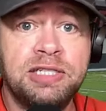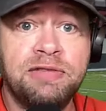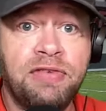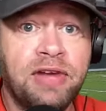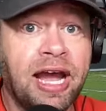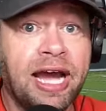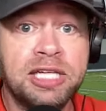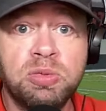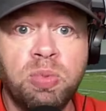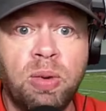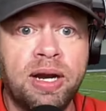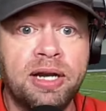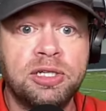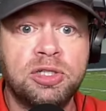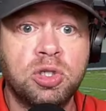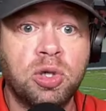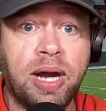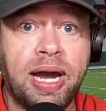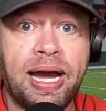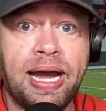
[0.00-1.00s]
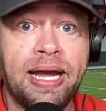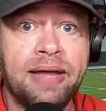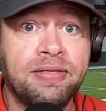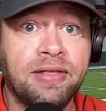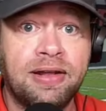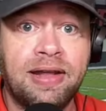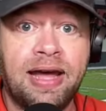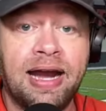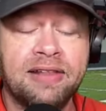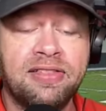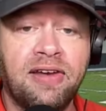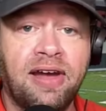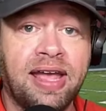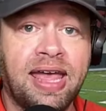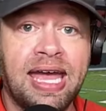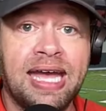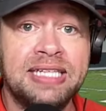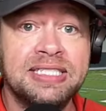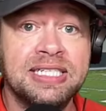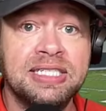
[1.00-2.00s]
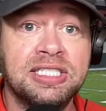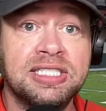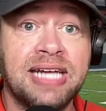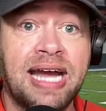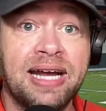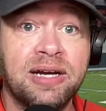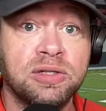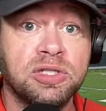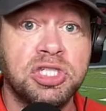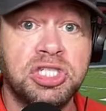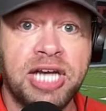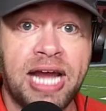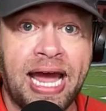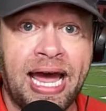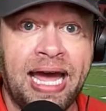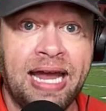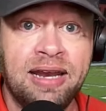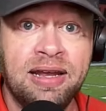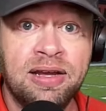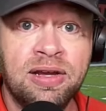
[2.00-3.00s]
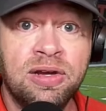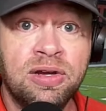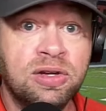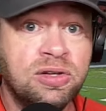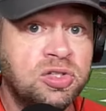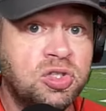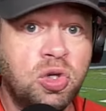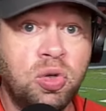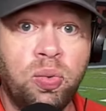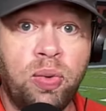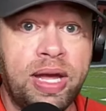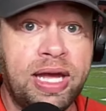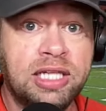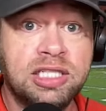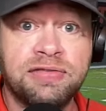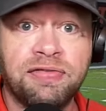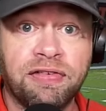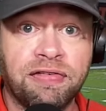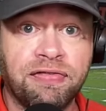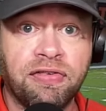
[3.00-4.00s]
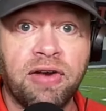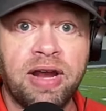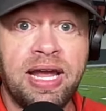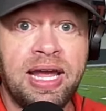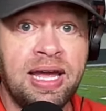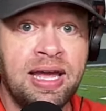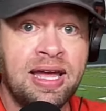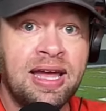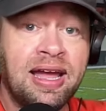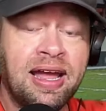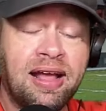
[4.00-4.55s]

If you guys want to try the Locked On Canes insiders chat 2 weeks for free,